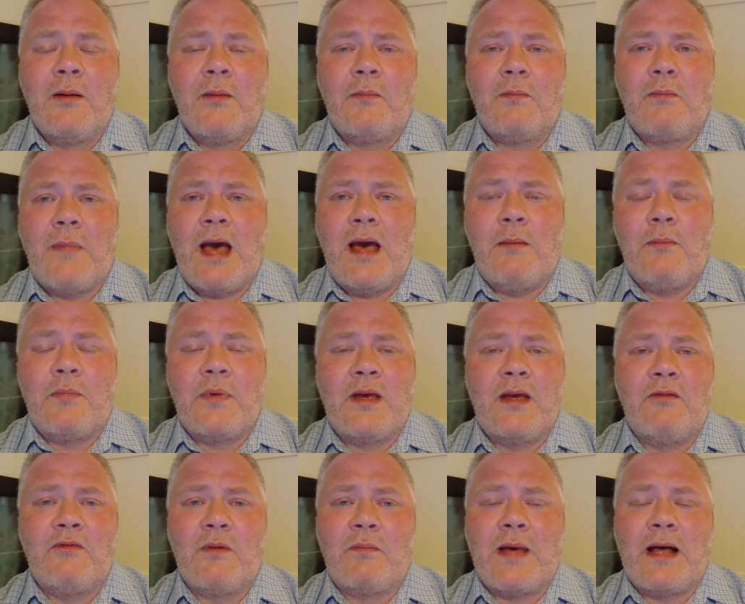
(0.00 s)

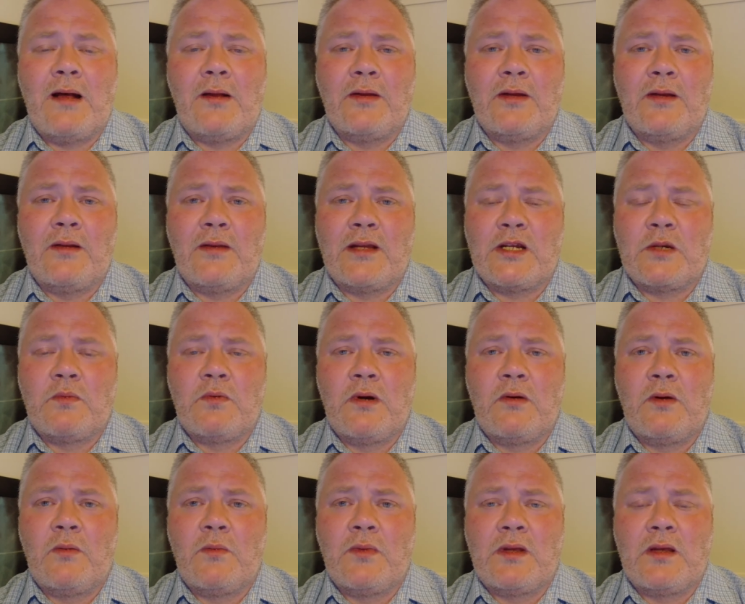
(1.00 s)
MP rebellion that's
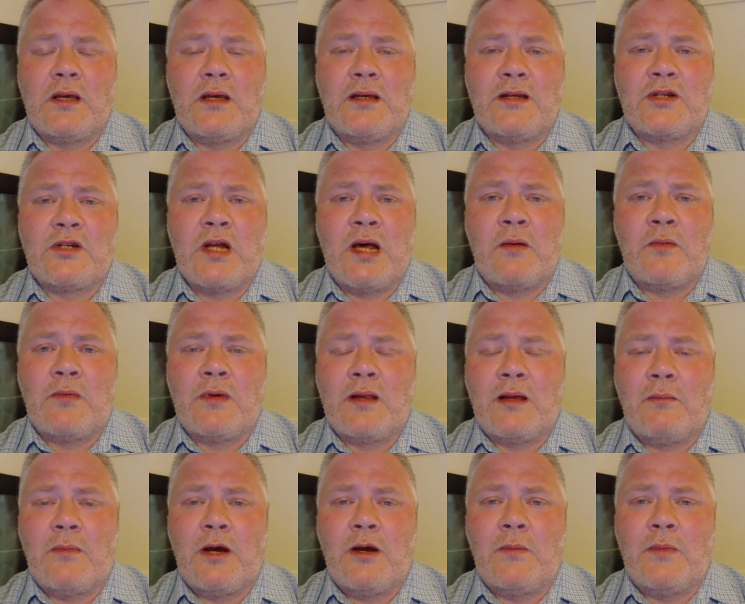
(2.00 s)
brewing with Keir Starmer at the
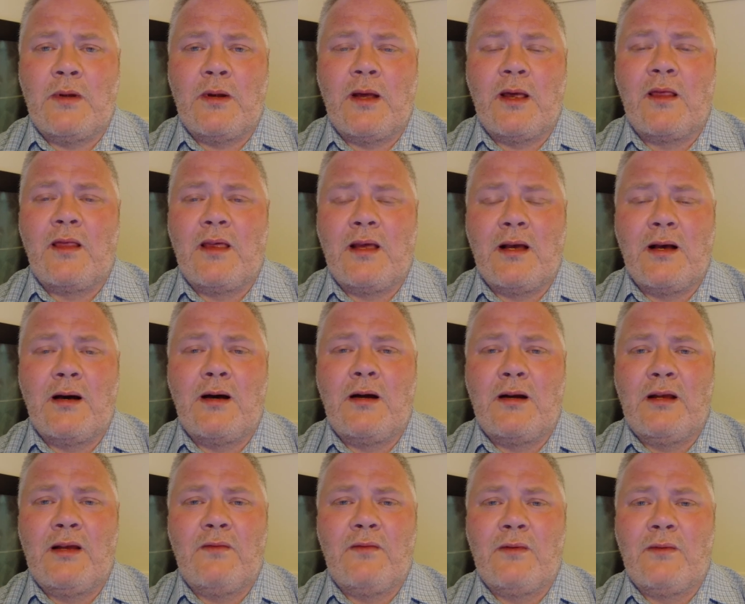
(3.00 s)
moment. They can't
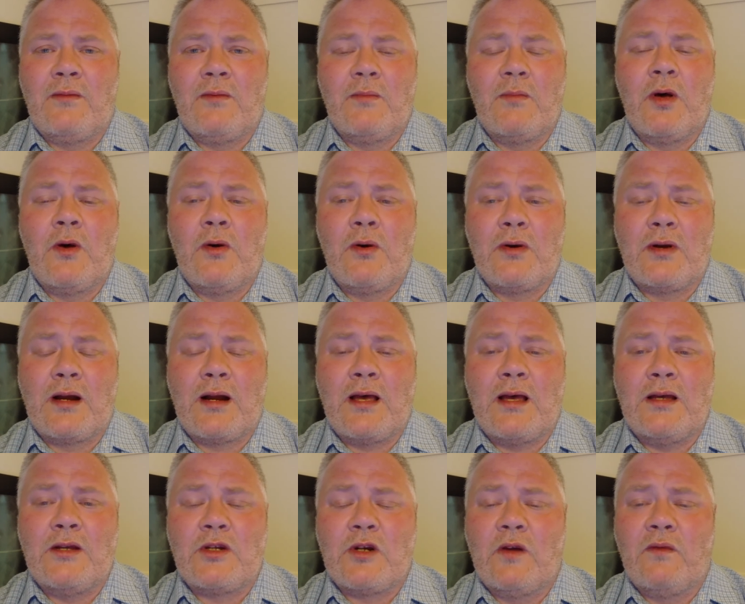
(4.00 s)
even
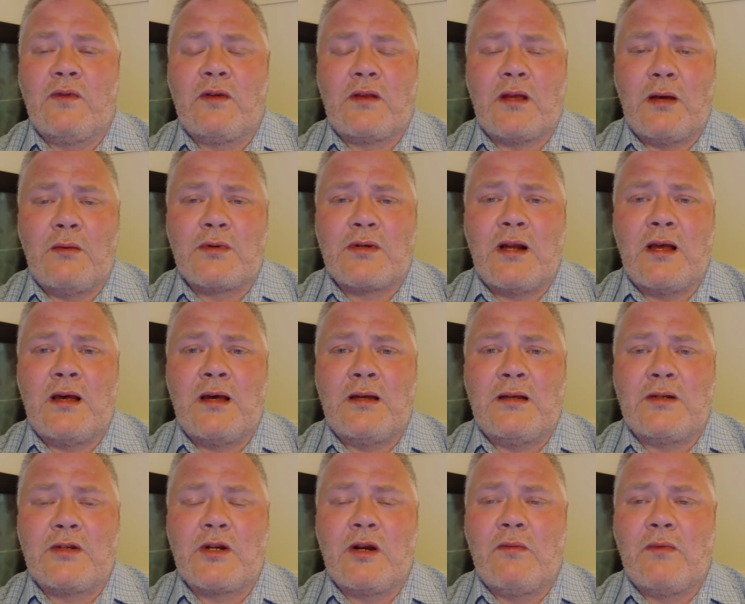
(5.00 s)
organise over those
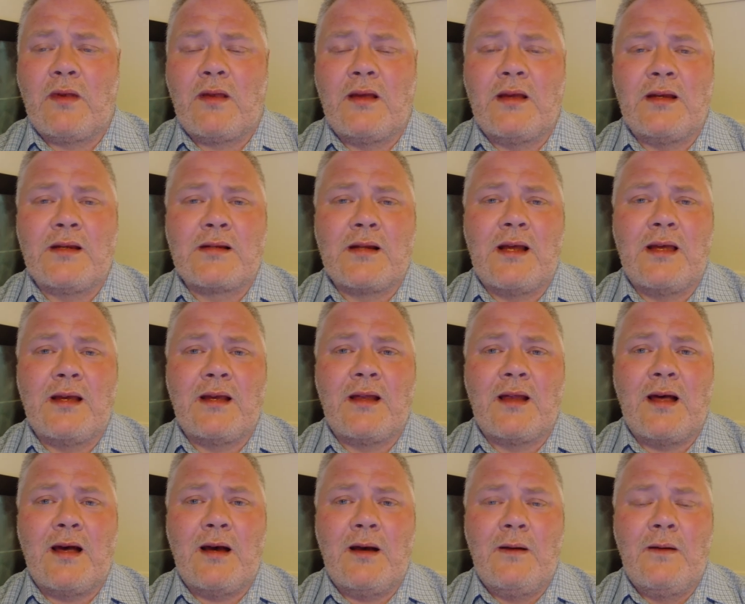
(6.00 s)
lines, over things like
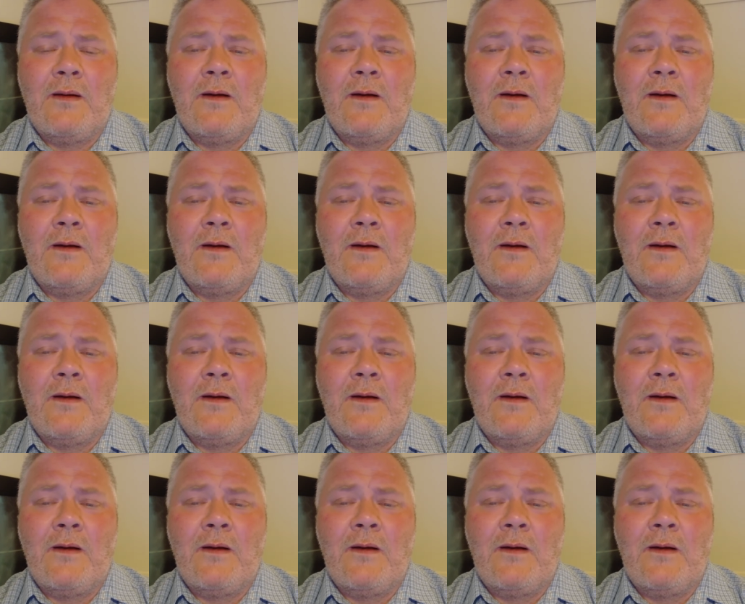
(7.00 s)
that.